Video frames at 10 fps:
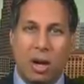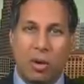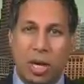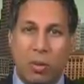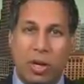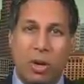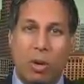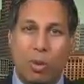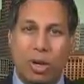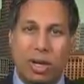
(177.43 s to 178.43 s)
okay, we know
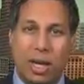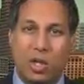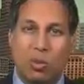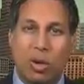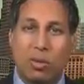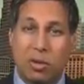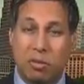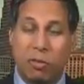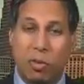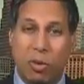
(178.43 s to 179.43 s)
what we're against, what are we
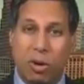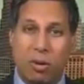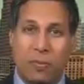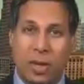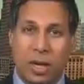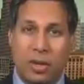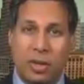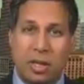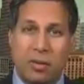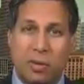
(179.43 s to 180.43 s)
for? And I think they've